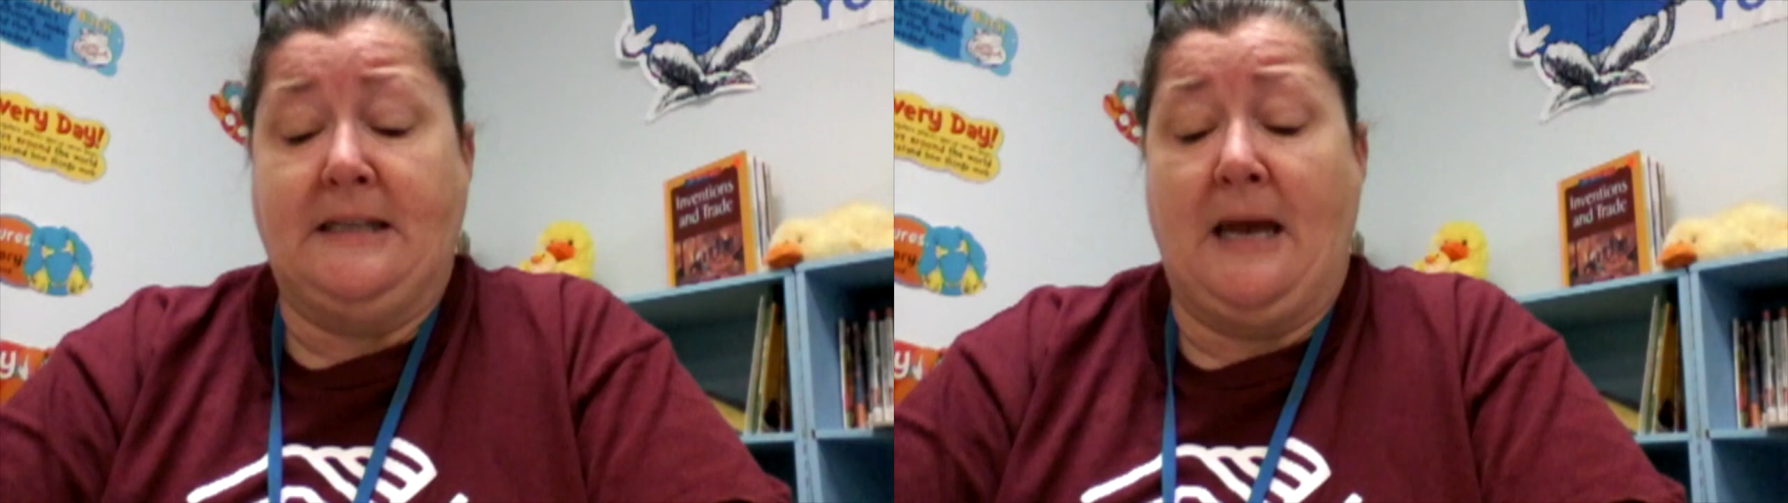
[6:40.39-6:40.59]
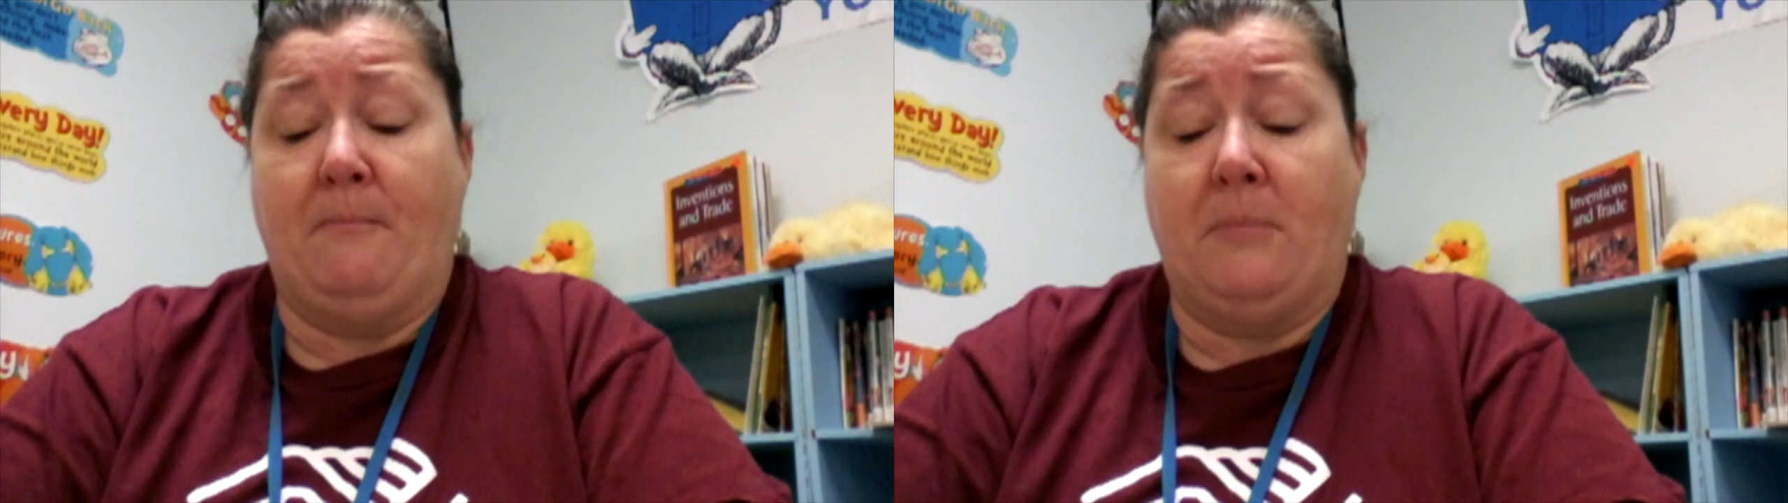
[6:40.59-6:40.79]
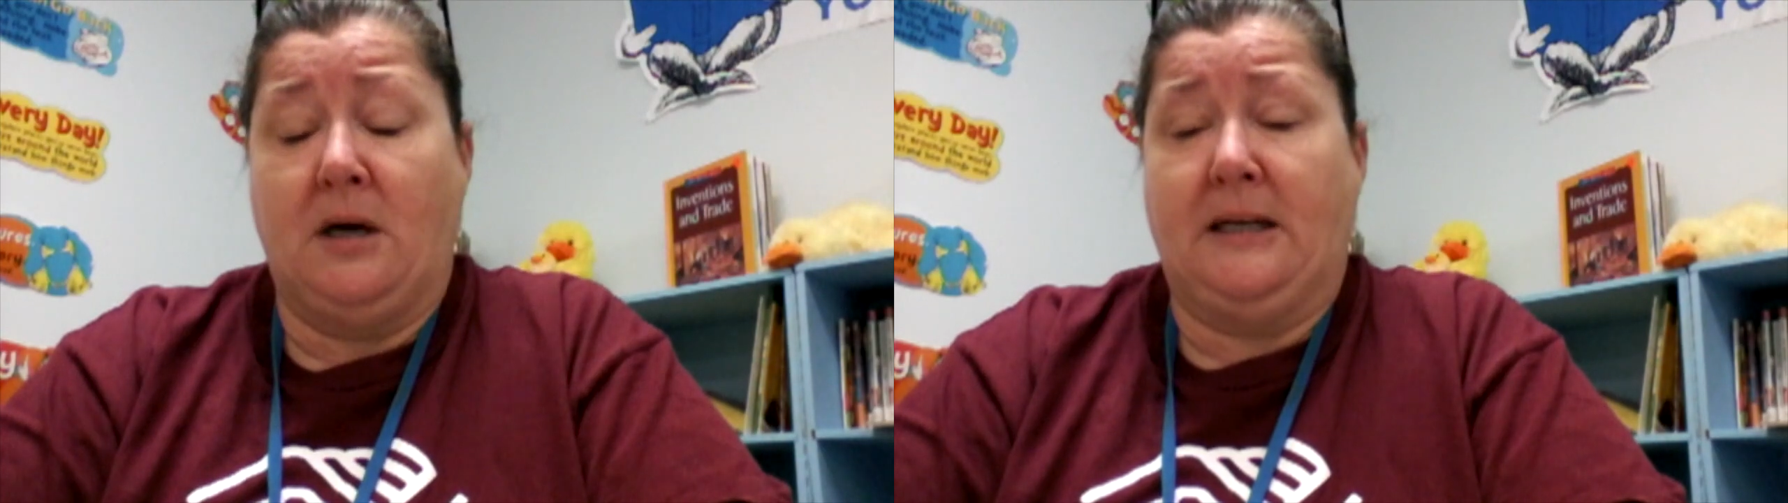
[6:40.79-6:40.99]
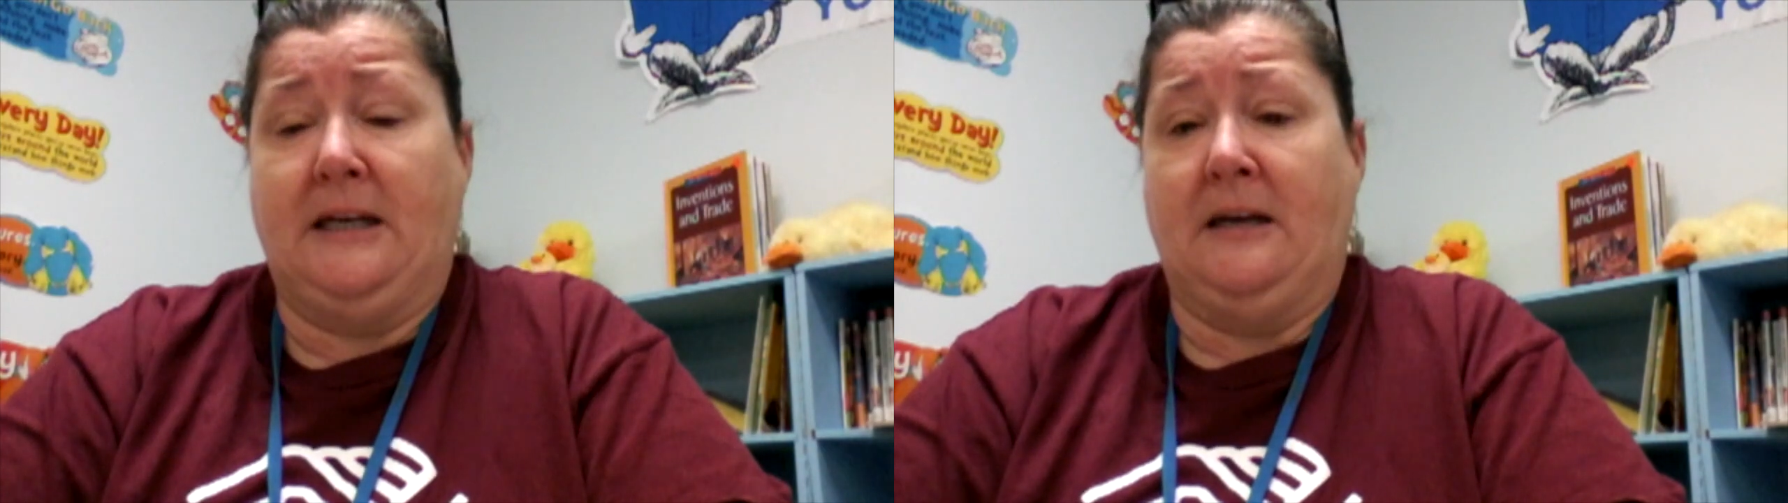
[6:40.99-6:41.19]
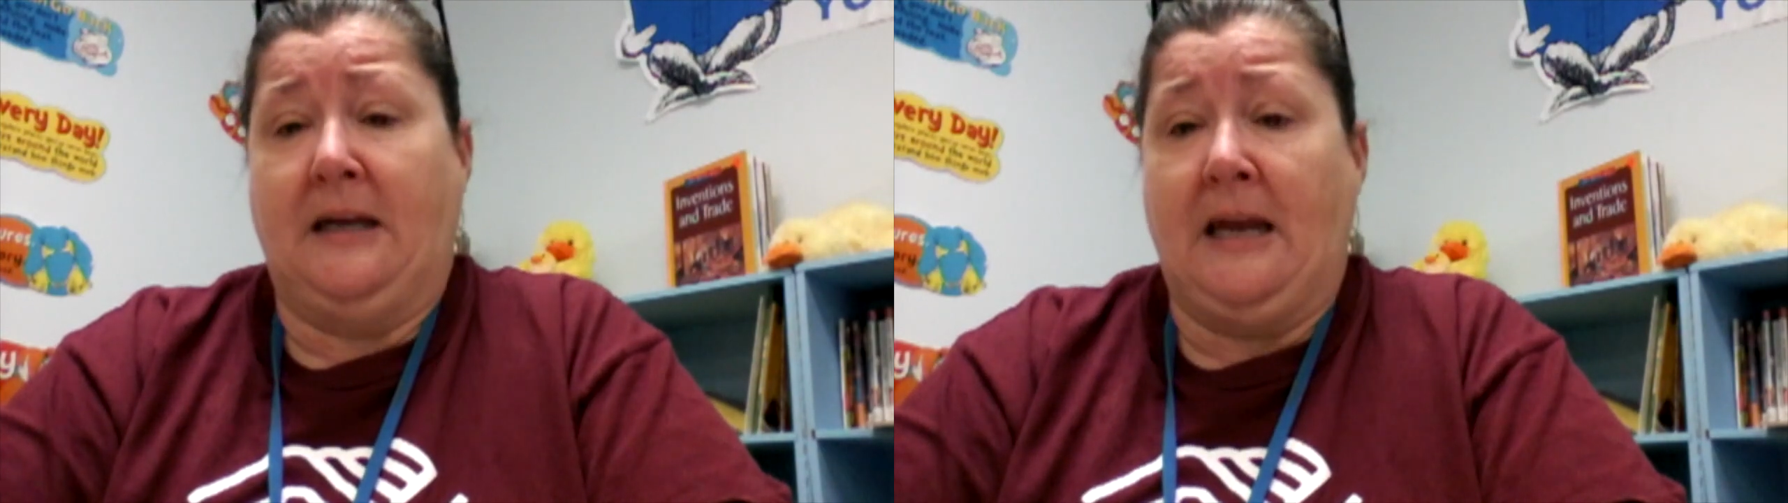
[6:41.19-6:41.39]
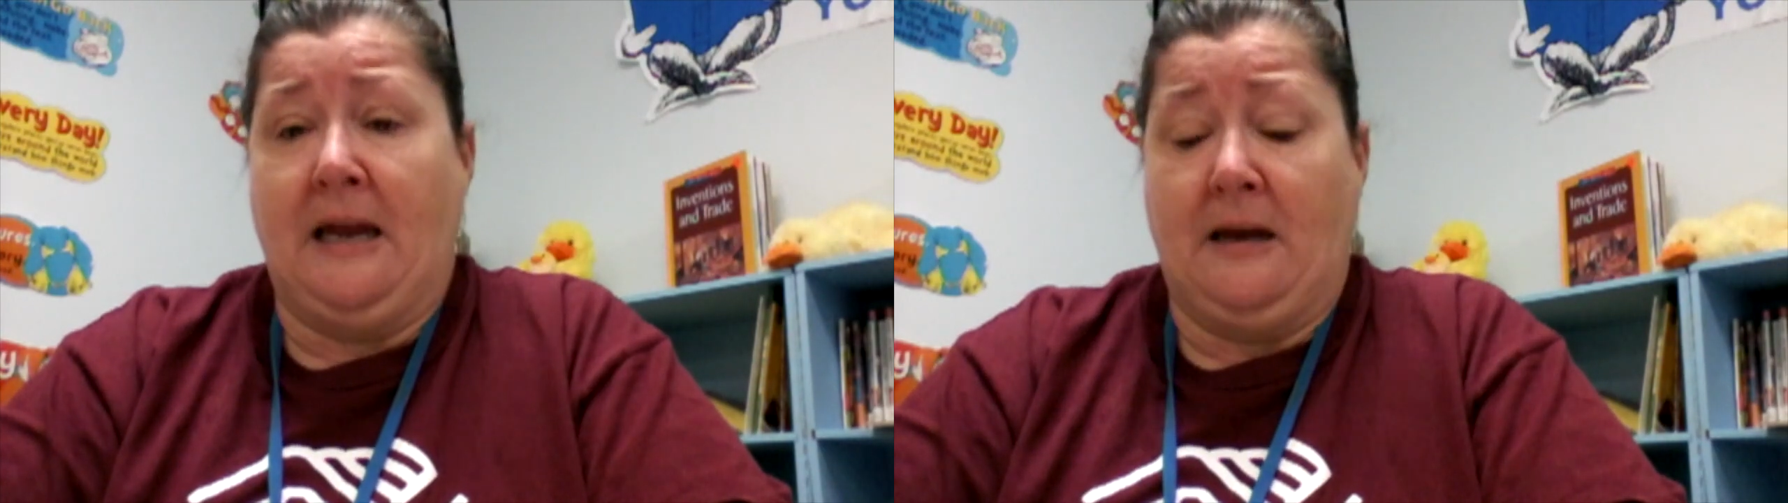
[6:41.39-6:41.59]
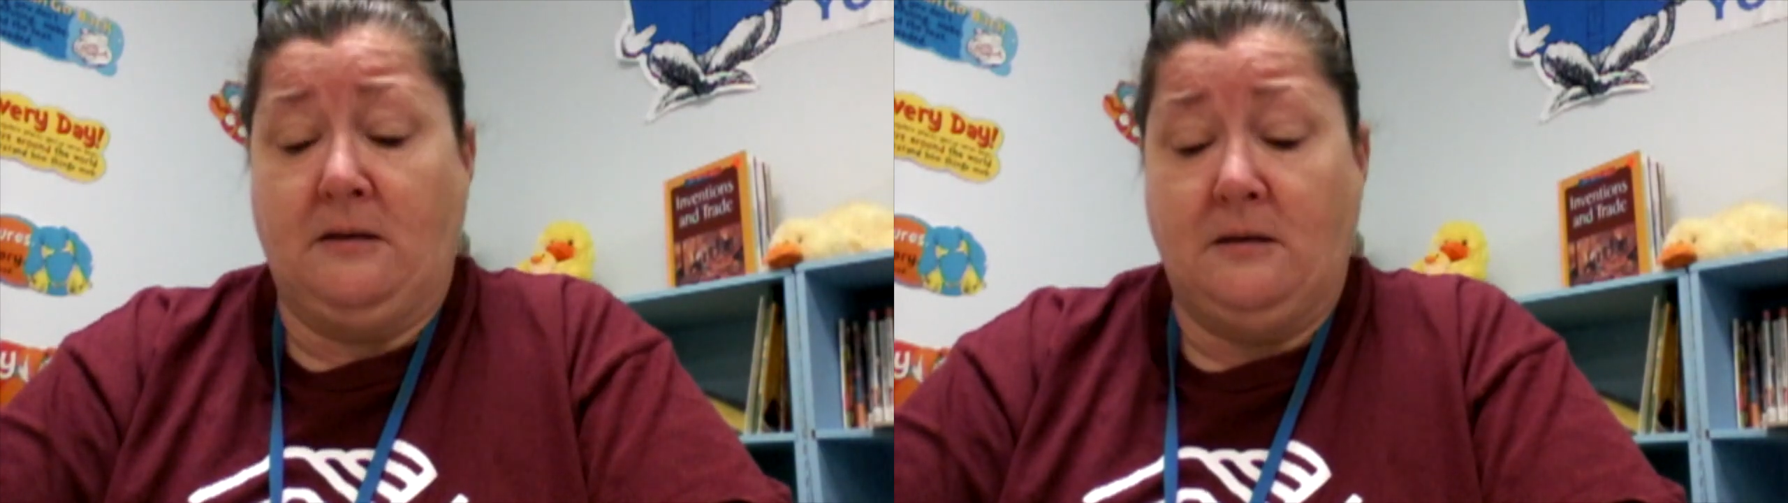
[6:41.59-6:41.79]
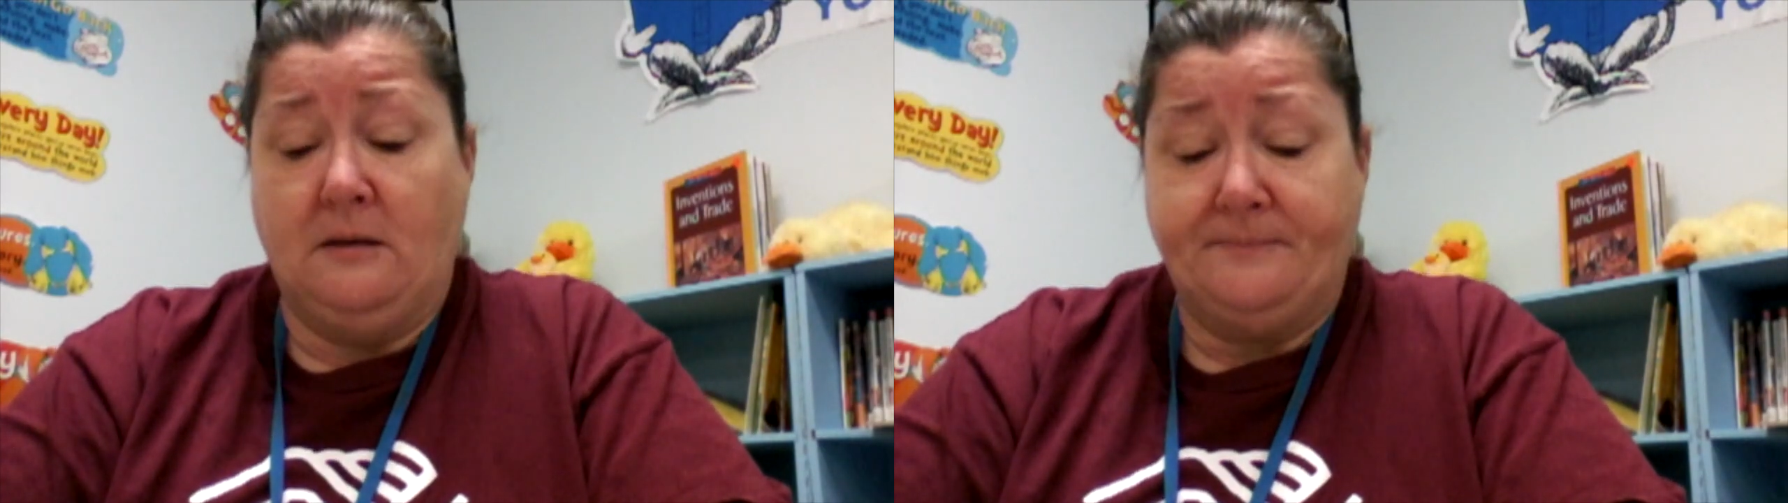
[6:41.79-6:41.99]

that Bucky again.